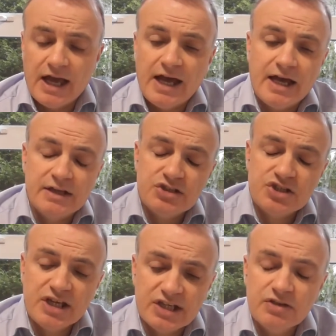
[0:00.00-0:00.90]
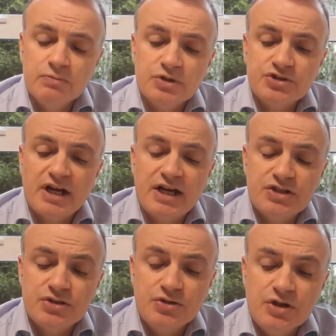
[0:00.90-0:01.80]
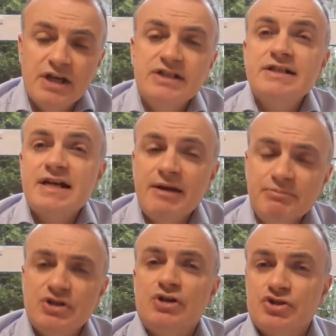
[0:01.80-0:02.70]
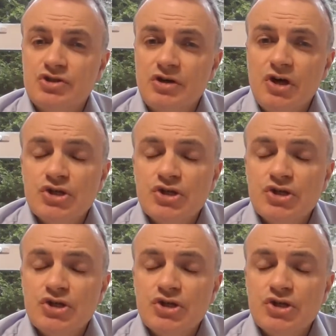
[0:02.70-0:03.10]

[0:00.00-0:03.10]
And Satan will try to tempt us